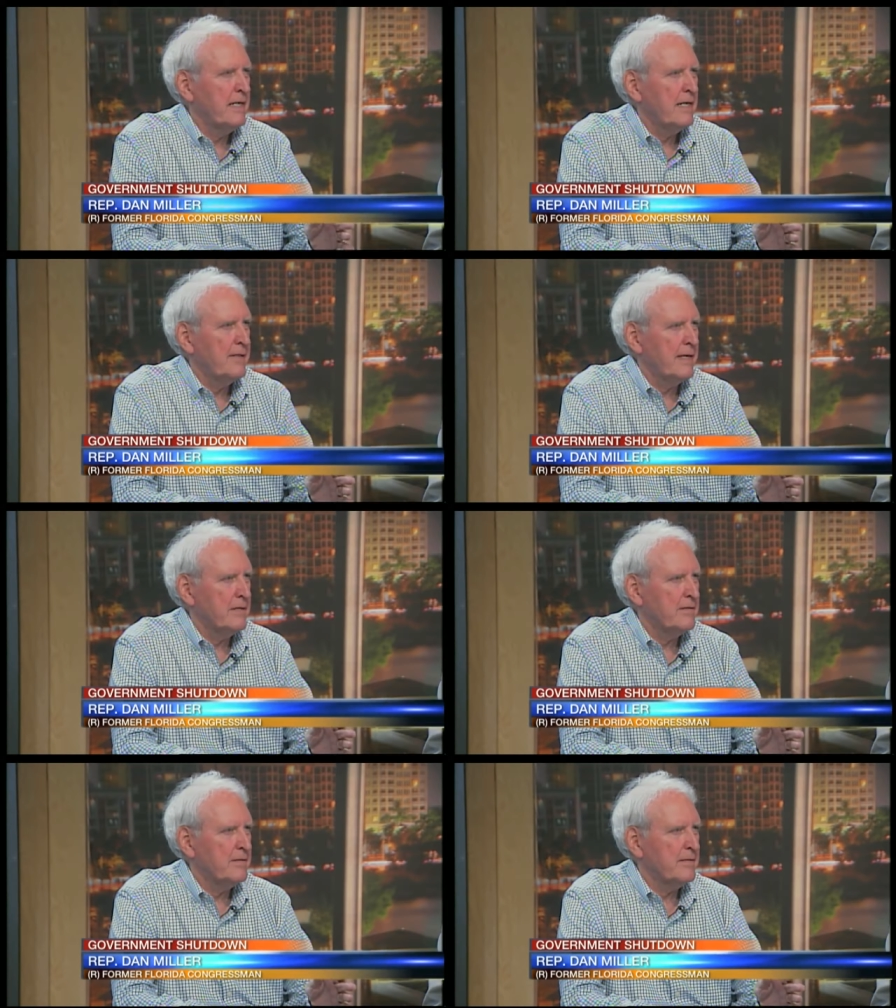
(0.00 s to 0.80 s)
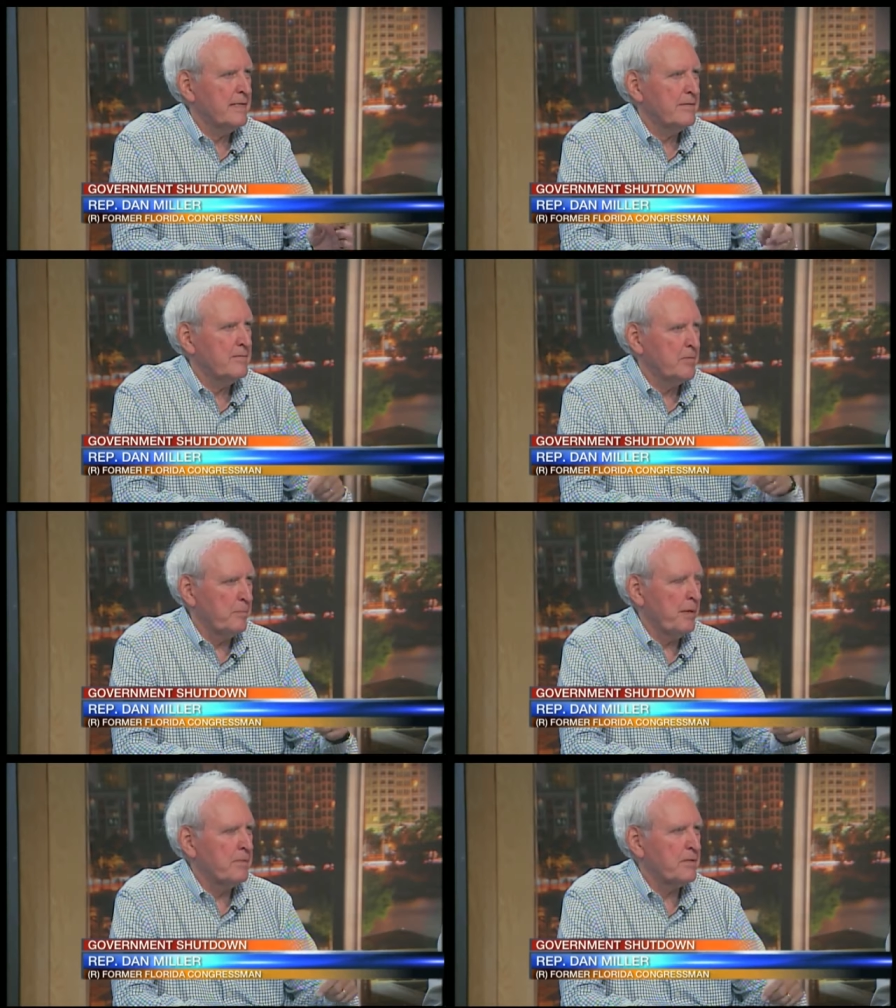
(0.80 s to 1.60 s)
that, are, that
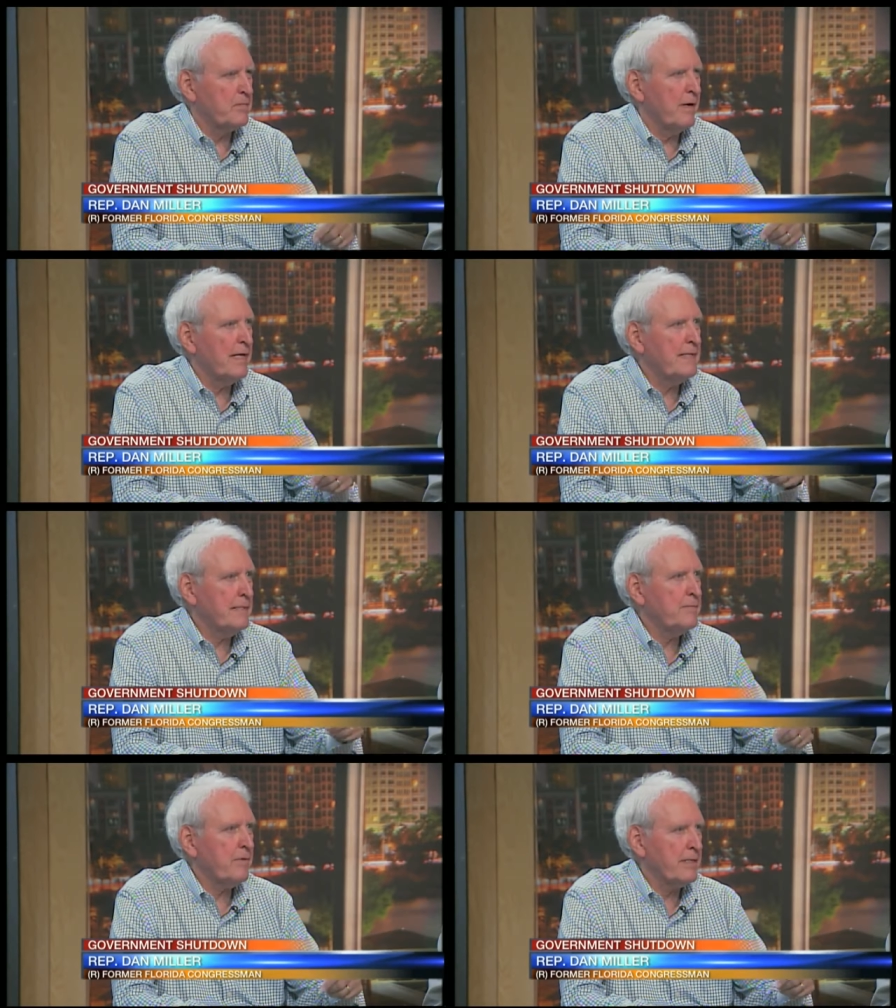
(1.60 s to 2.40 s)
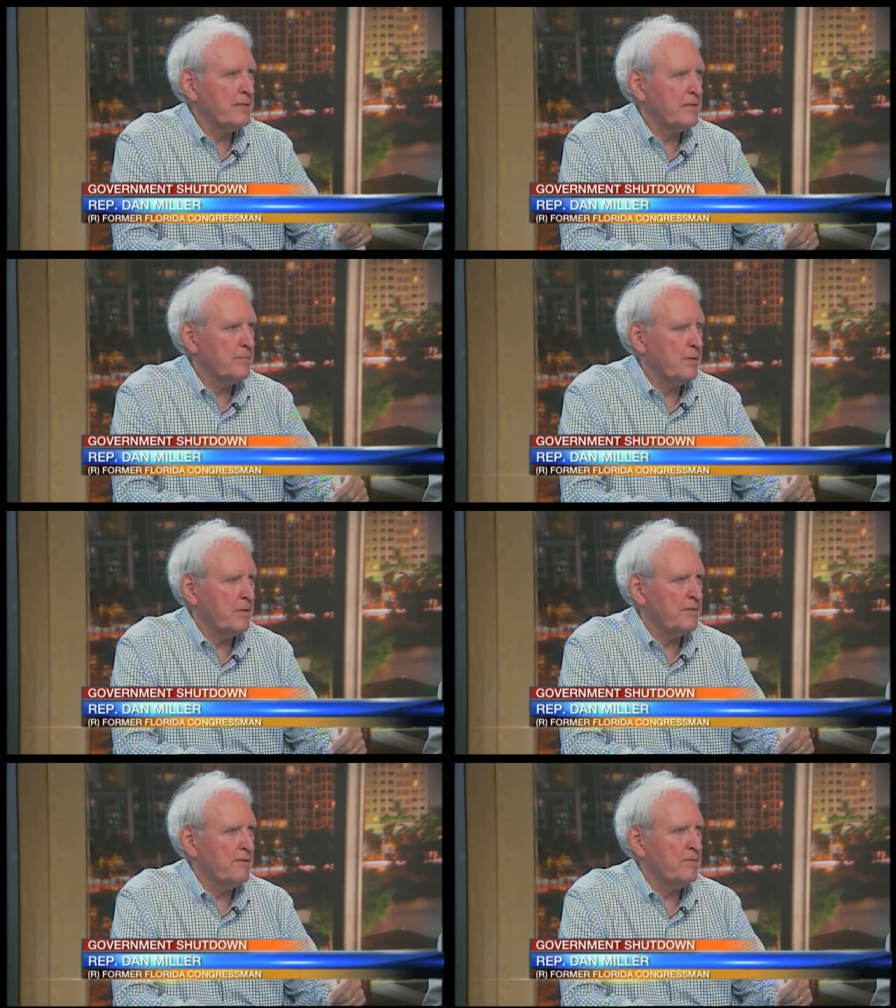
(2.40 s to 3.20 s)
Republicans want, and Democrats are
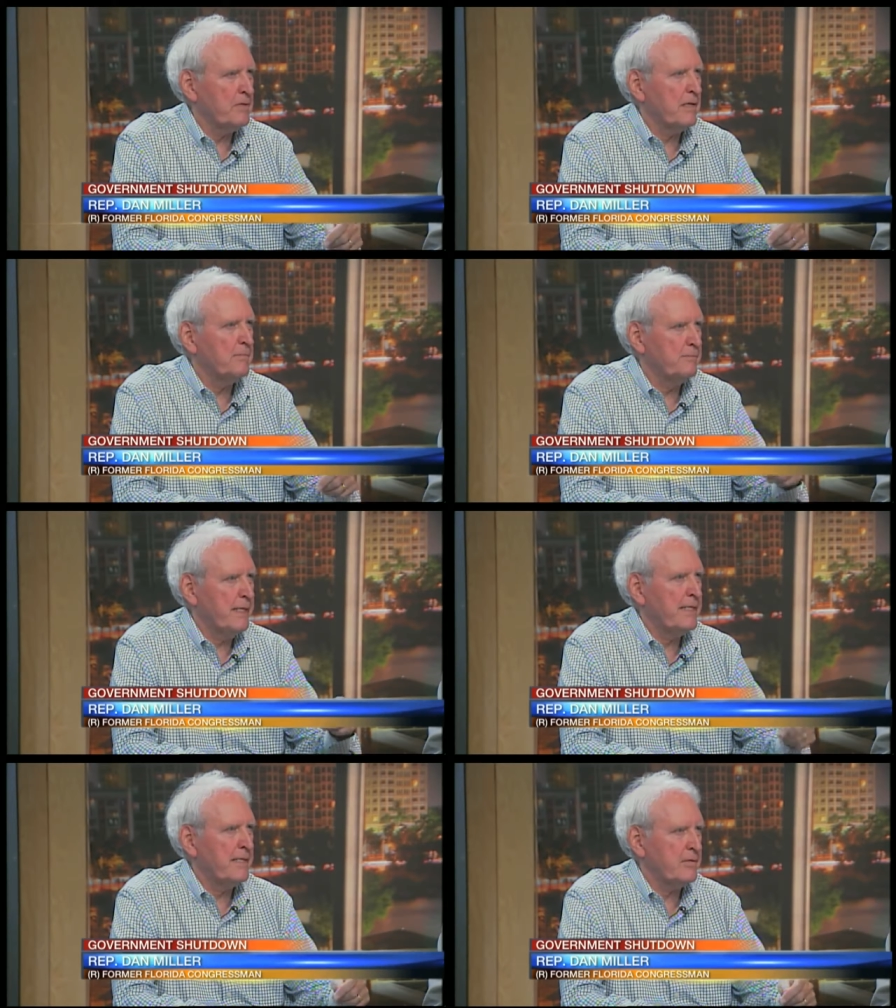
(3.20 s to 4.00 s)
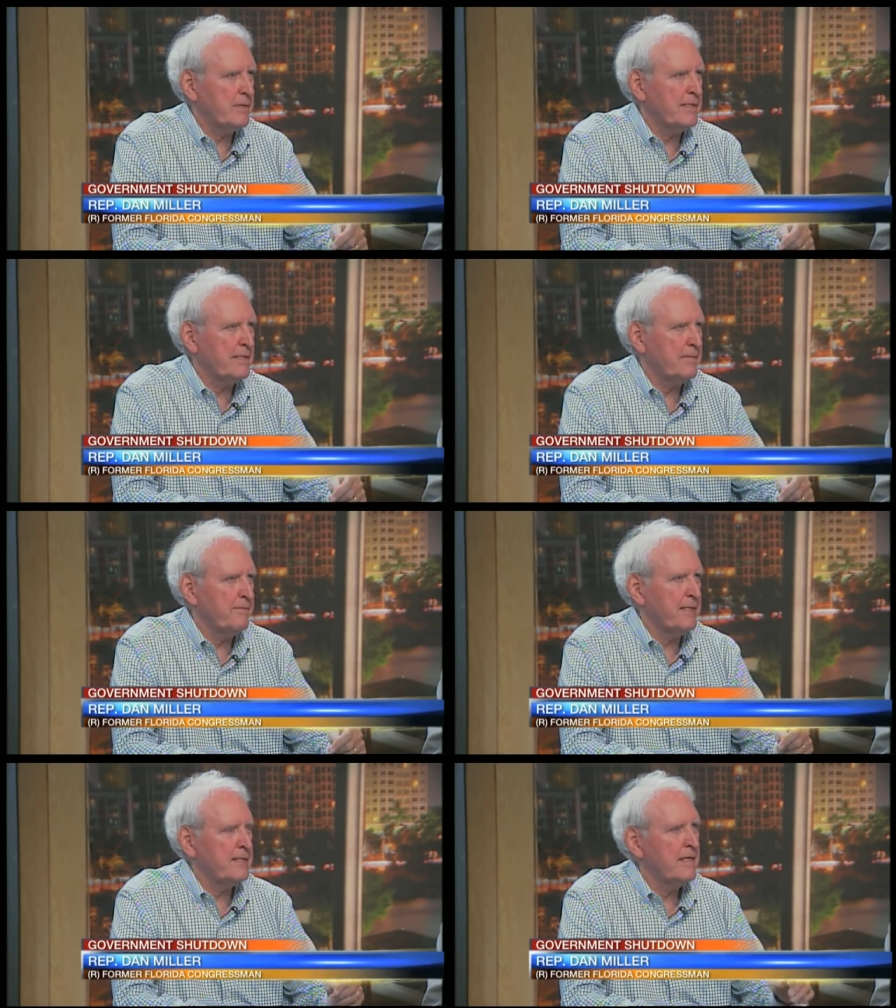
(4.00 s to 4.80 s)
supportive of, to a big increase in
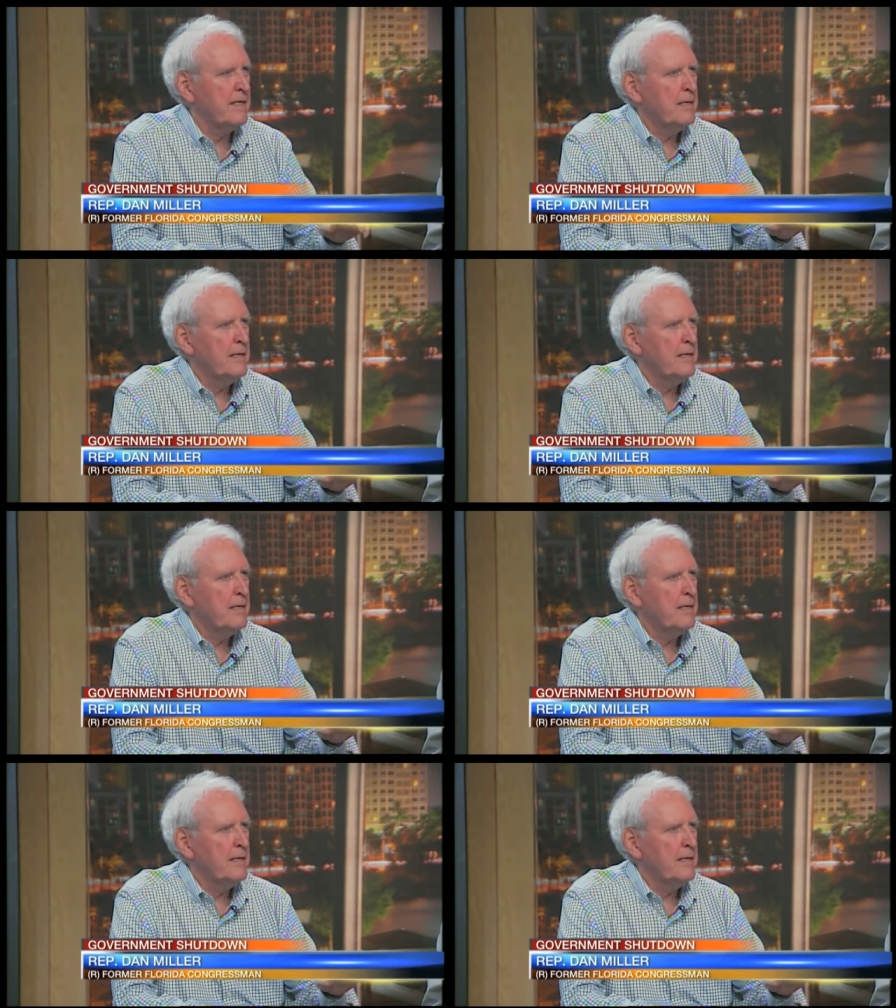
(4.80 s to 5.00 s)
defense.